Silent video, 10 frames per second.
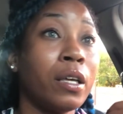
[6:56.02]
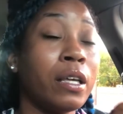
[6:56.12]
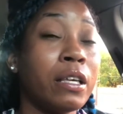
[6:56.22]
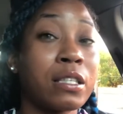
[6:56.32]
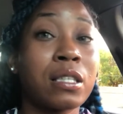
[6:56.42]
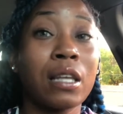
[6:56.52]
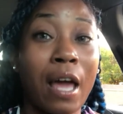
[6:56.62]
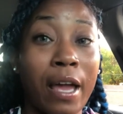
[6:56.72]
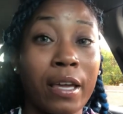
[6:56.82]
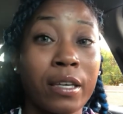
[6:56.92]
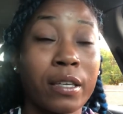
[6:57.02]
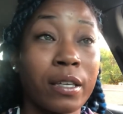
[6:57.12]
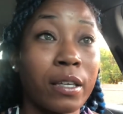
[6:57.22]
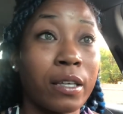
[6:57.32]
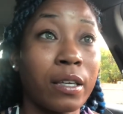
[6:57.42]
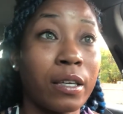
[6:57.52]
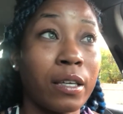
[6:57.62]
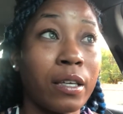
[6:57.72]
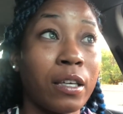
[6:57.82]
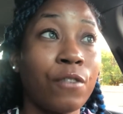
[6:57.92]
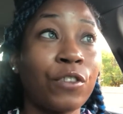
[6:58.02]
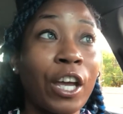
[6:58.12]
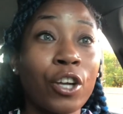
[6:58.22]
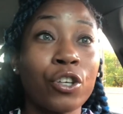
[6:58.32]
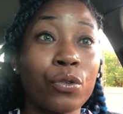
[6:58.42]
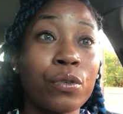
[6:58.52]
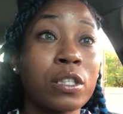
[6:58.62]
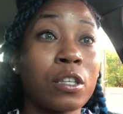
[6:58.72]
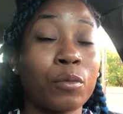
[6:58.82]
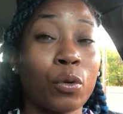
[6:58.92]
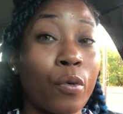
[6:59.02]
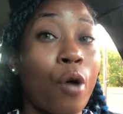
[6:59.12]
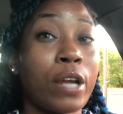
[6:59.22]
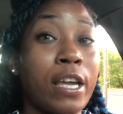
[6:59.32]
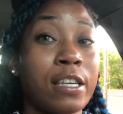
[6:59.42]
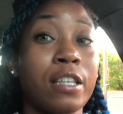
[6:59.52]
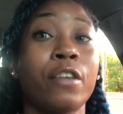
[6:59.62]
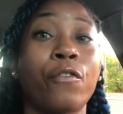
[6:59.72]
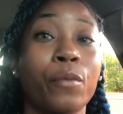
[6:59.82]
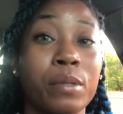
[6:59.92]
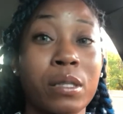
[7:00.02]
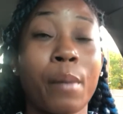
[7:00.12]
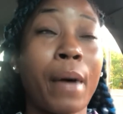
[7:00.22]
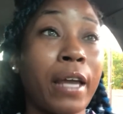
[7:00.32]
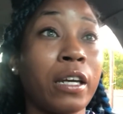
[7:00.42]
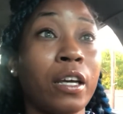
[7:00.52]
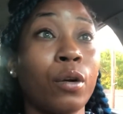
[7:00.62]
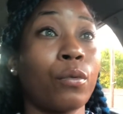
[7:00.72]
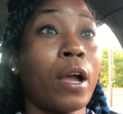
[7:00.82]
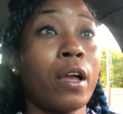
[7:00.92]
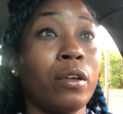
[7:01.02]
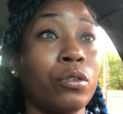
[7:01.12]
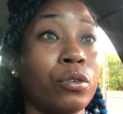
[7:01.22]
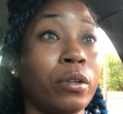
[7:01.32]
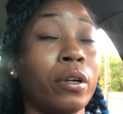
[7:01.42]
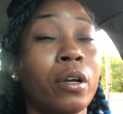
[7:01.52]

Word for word: it's like if they're doing something wrong, they getting it from somebody they're around or